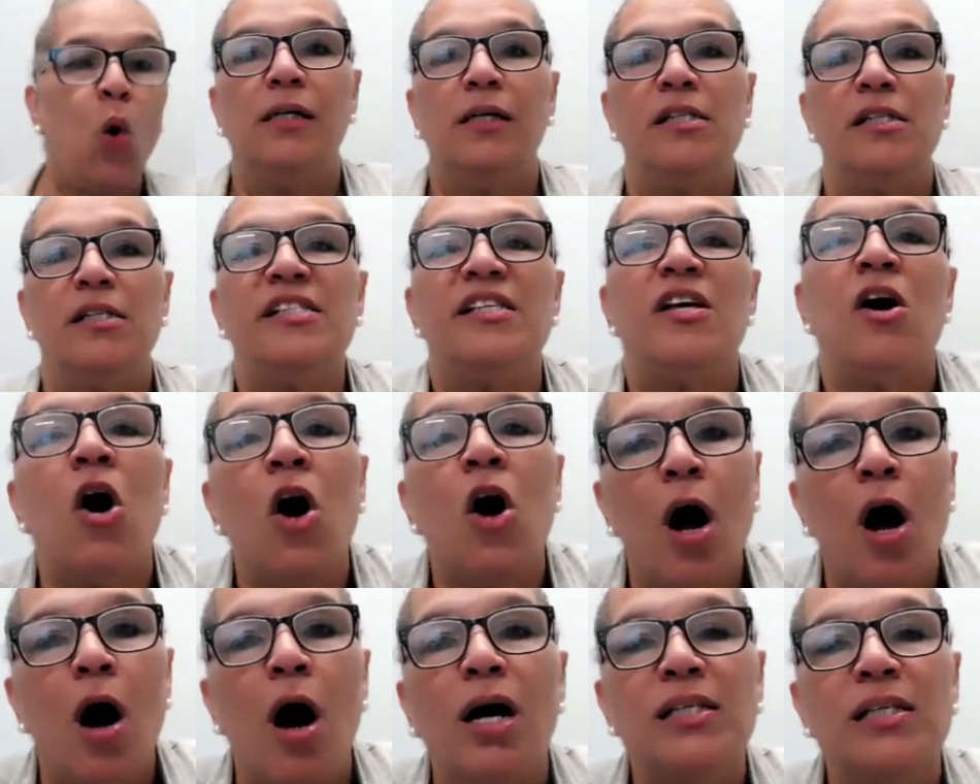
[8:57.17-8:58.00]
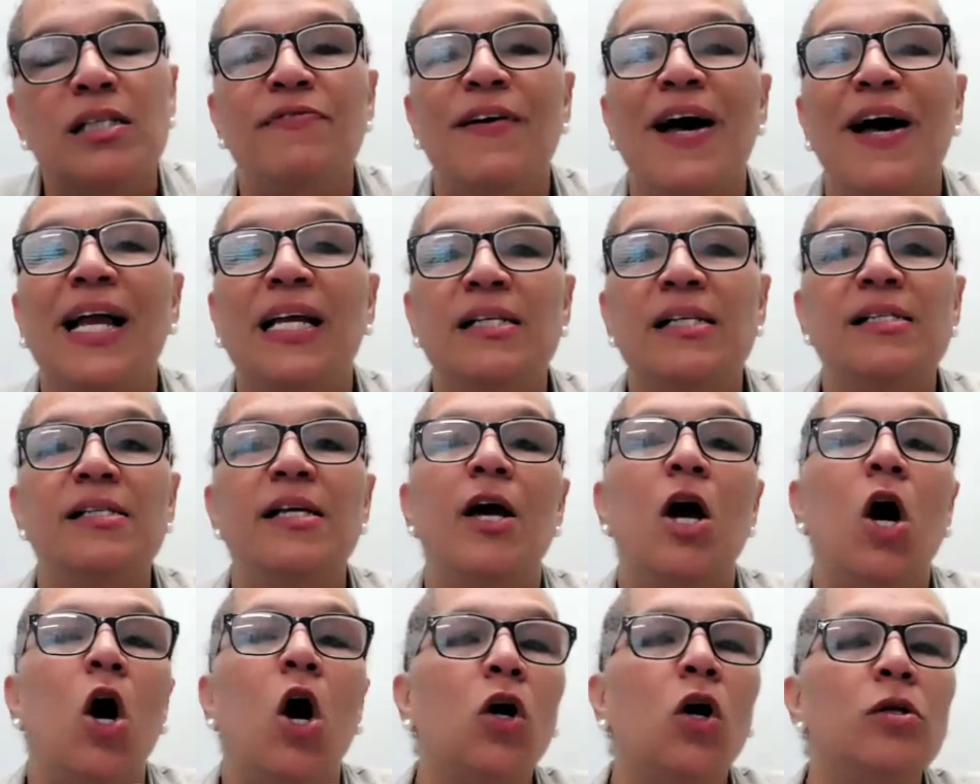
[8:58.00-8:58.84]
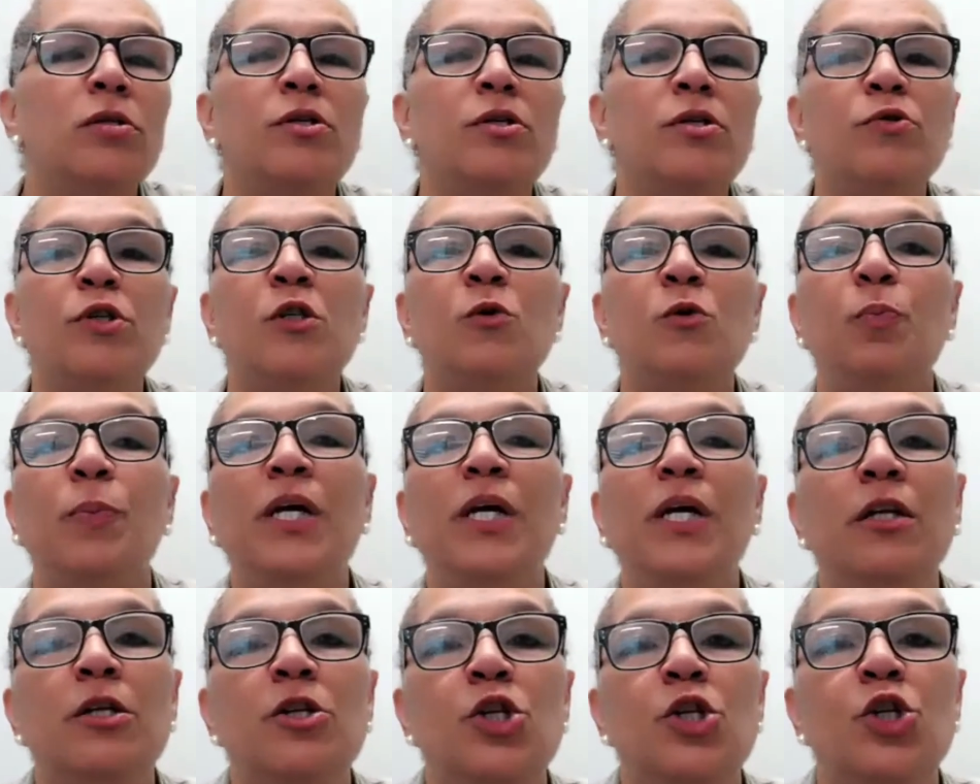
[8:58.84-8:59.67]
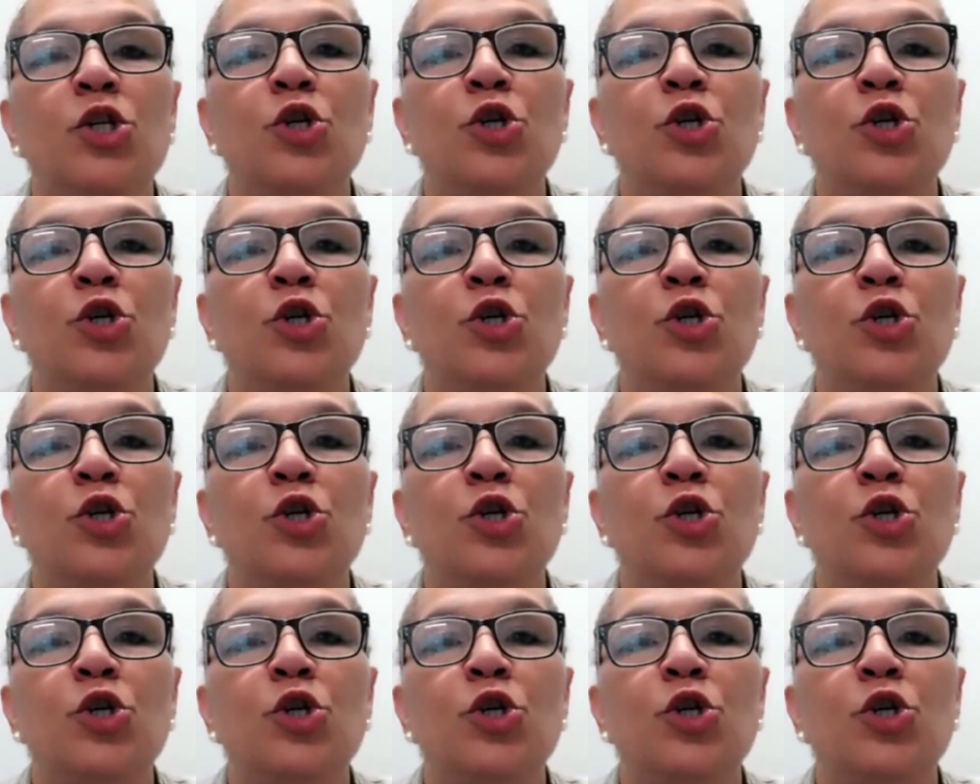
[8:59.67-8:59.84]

Sunk cost fallacy also speaks